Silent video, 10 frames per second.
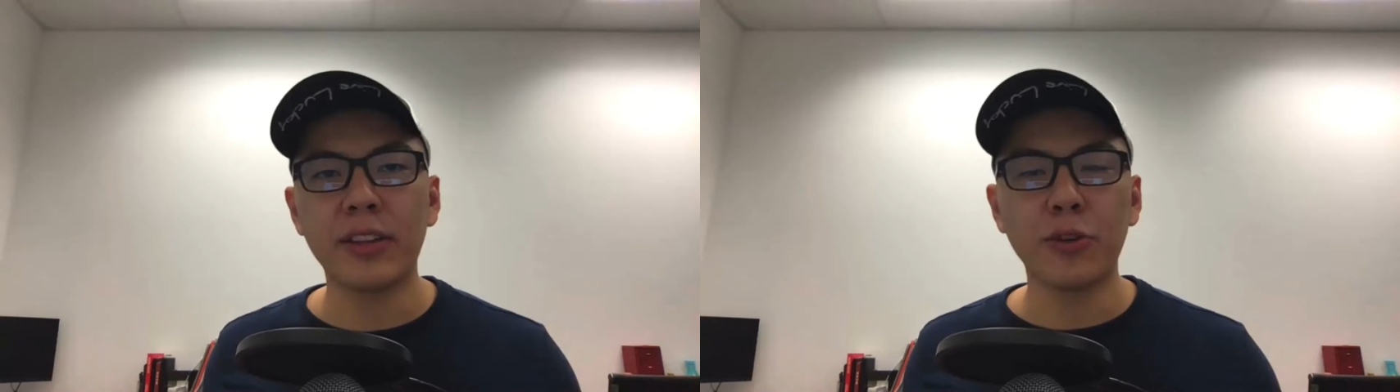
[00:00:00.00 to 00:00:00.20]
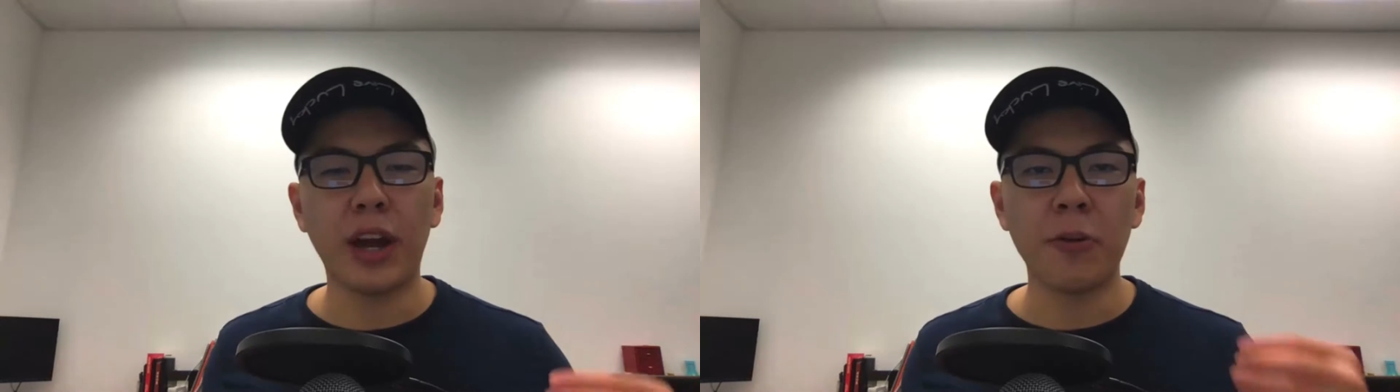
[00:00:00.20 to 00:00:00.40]

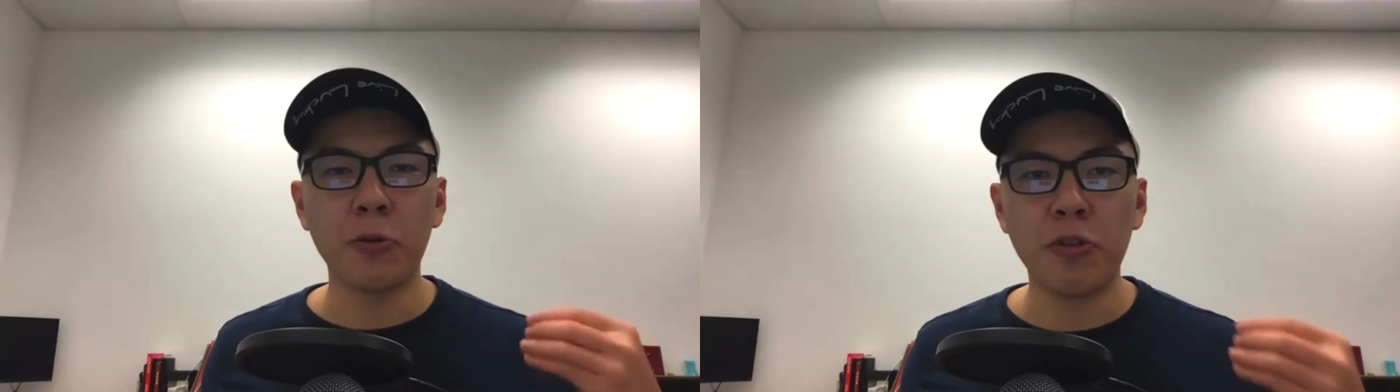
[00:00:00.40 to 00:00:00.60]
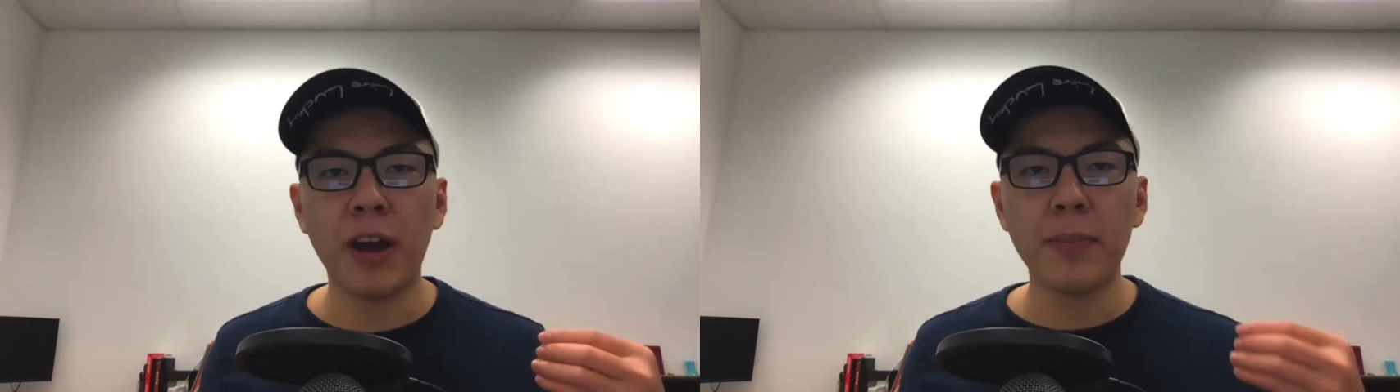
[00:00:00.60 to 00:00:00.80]
So I
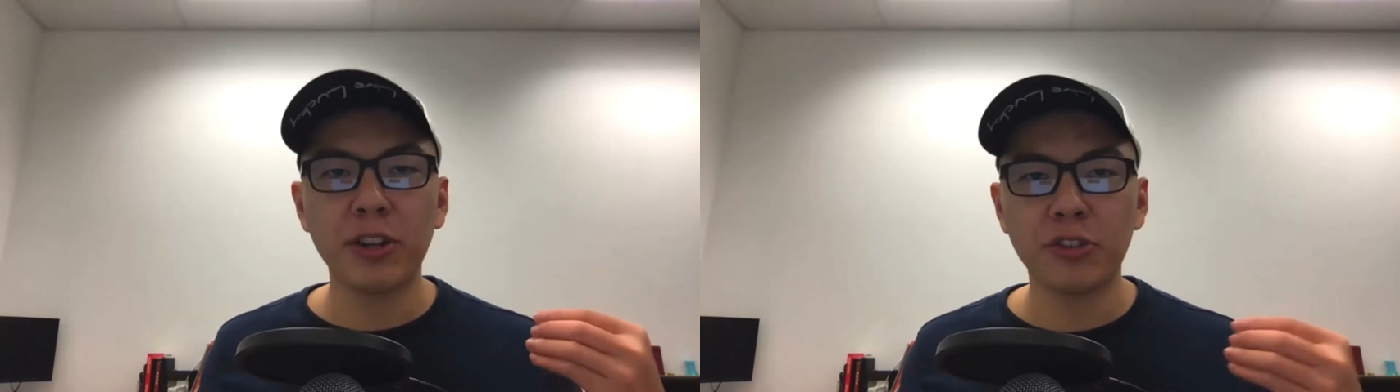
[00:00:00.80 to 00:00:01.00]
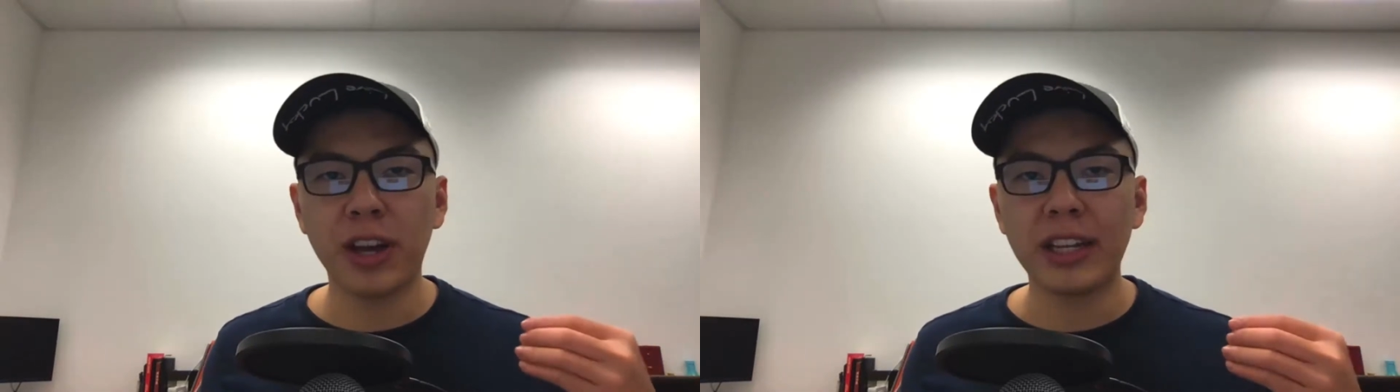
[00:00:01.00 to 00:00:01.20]
would
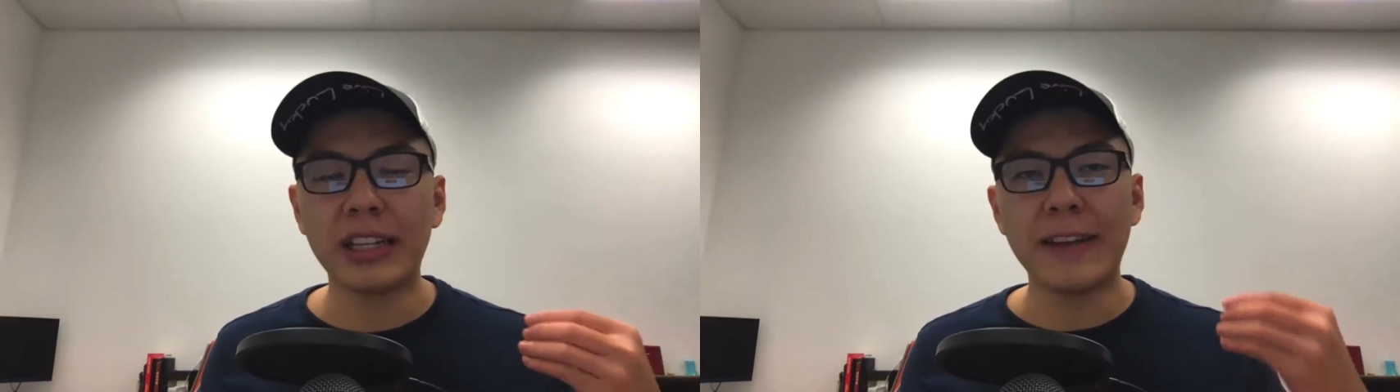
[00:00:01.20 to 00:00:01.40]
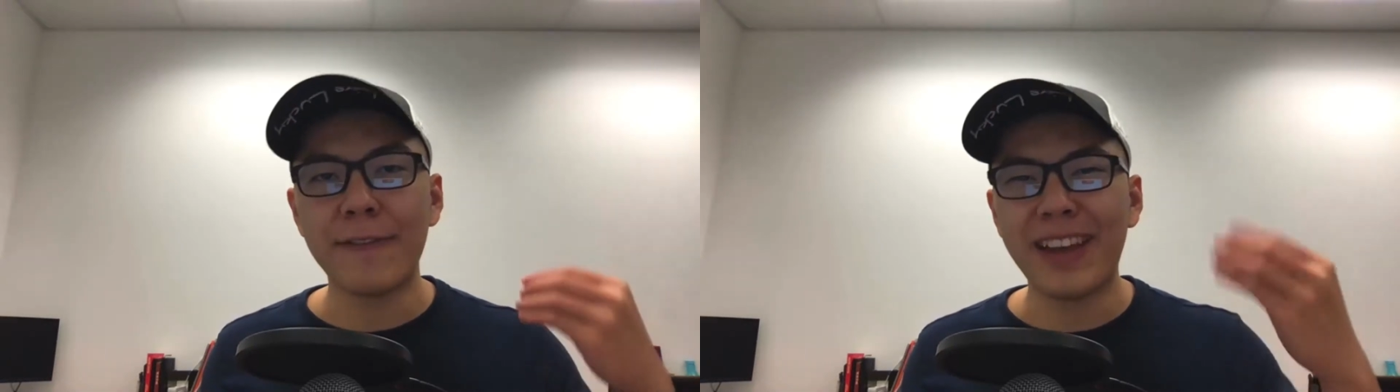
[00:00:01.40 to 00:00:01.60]
much rather
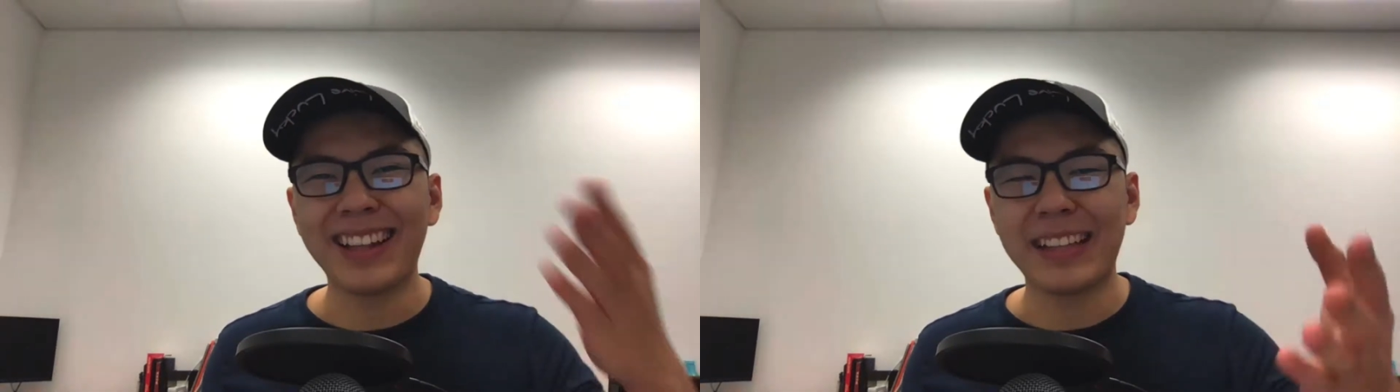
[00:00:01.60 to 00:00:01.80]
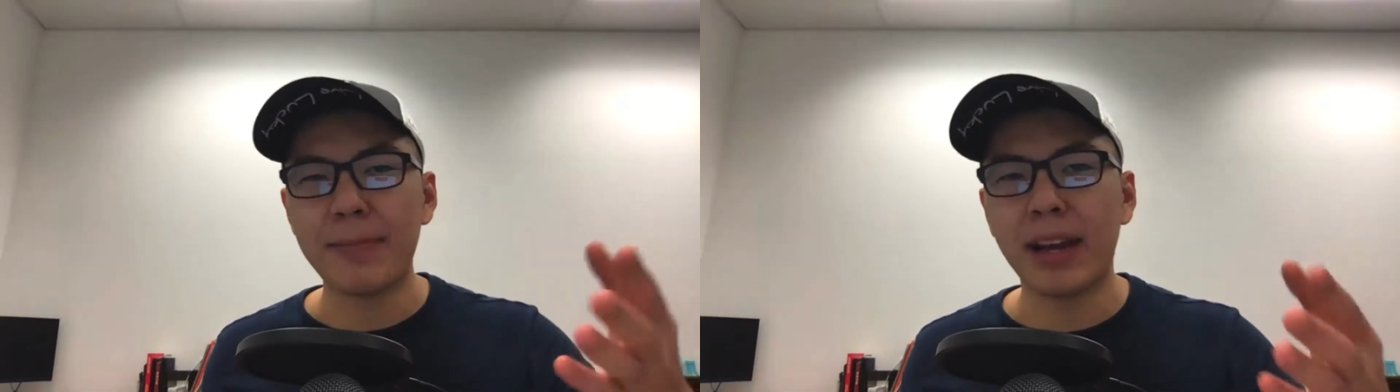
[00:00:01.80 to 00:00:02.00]

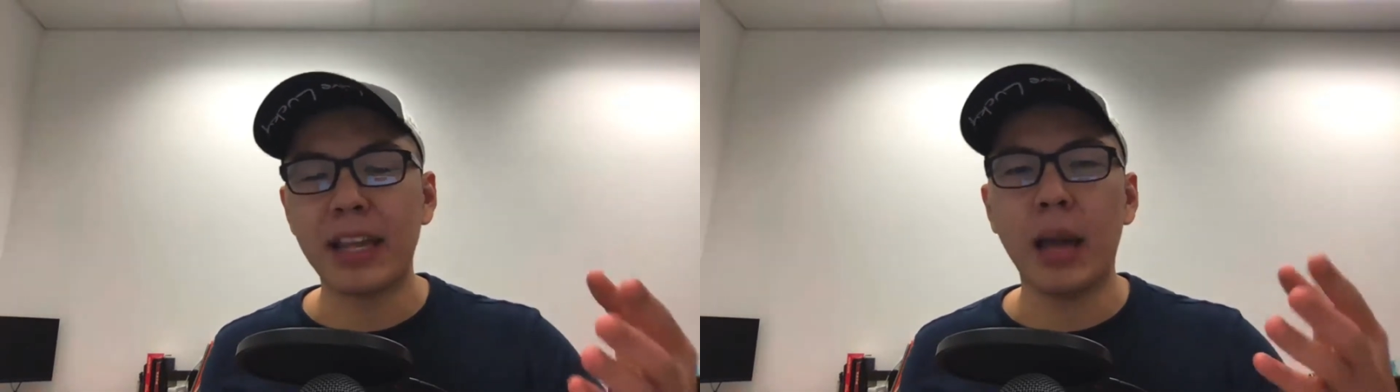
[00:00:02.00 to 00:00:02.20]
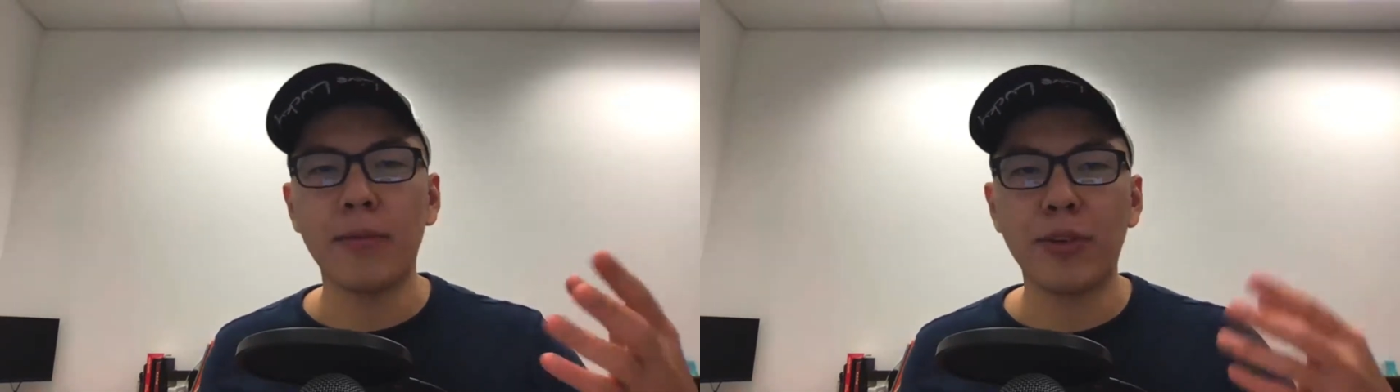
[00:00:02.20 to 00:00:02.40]
invest the
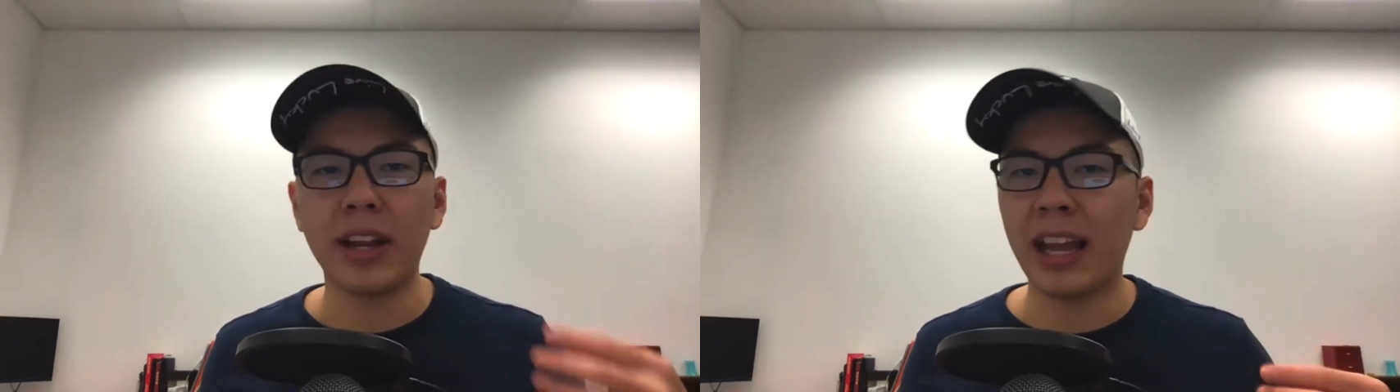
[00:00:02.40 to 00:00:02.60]
money up front,